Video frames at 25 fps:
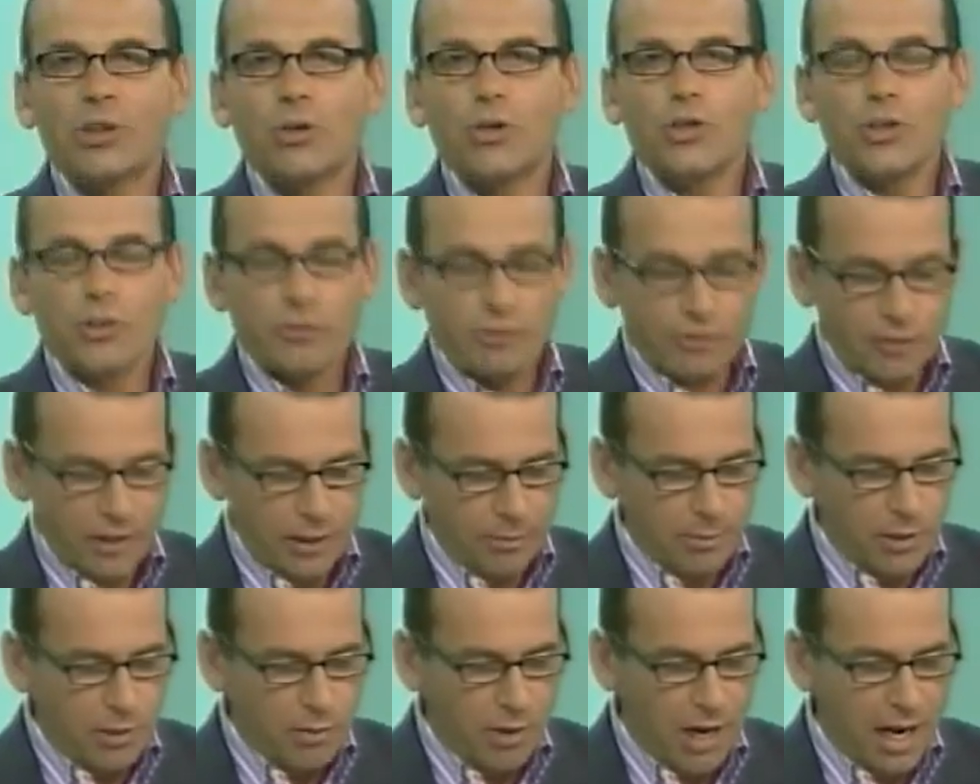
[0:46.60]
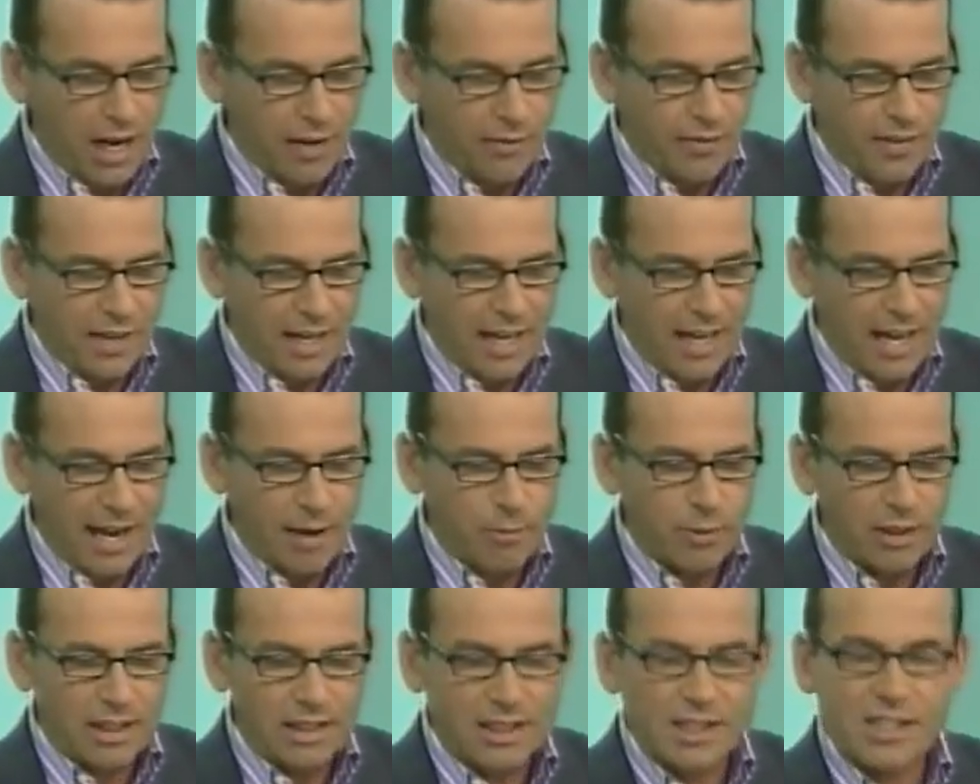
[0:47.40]
assure you, Philip, you are there,
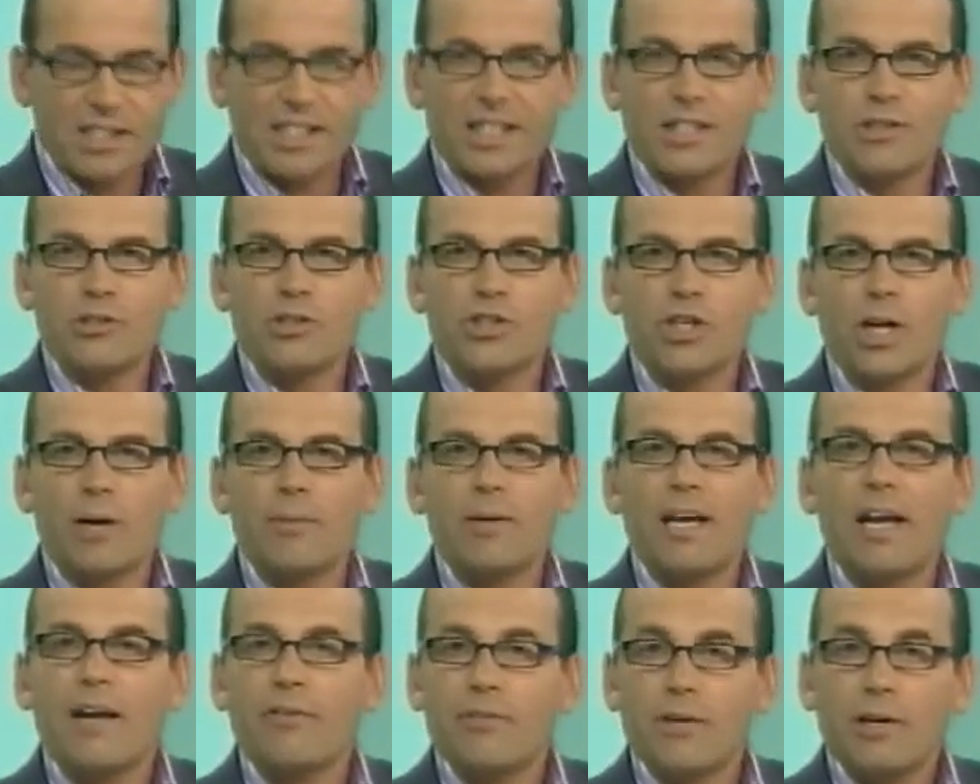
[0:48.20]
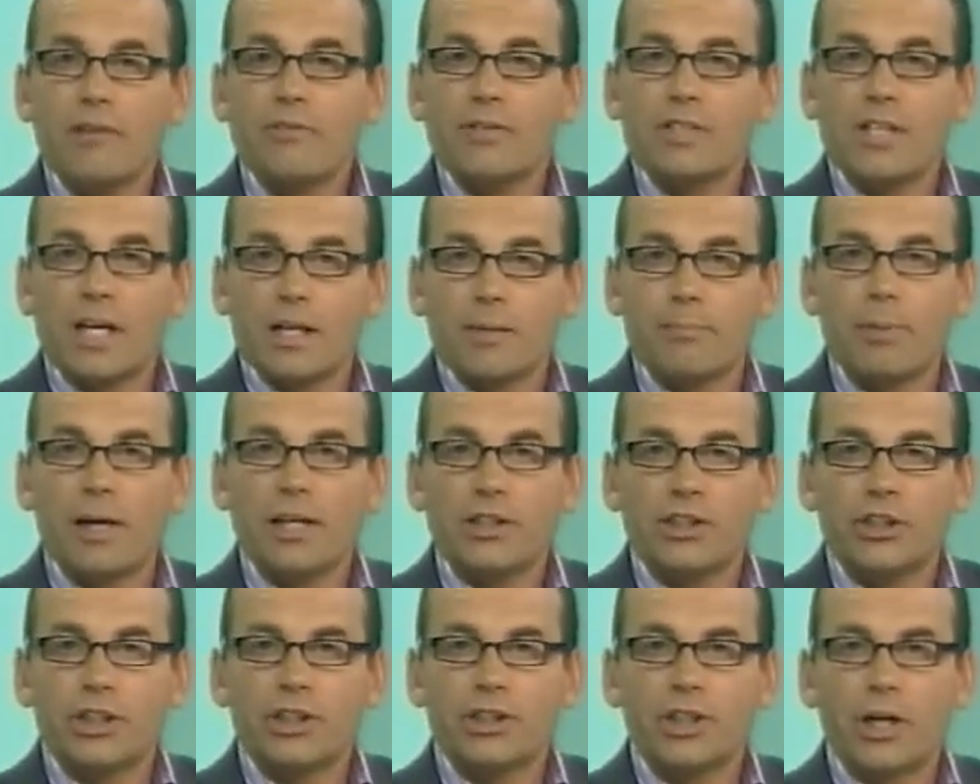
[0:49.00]
and we're going to see you jump. Have you ever done a
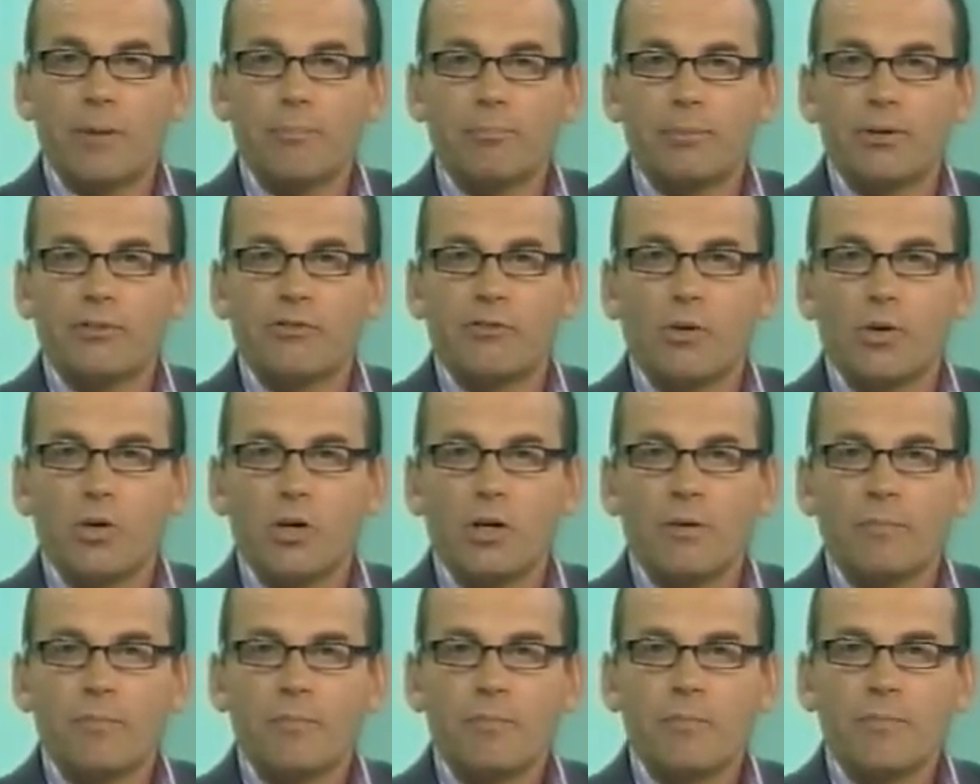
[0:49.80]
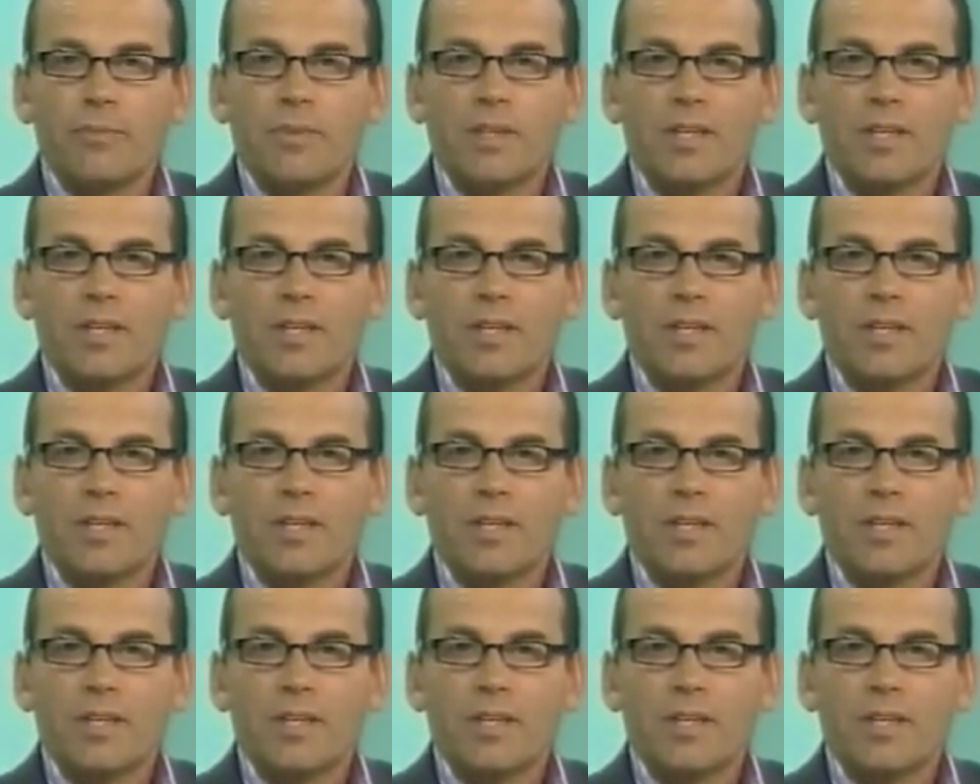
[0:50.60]
bungee jump before?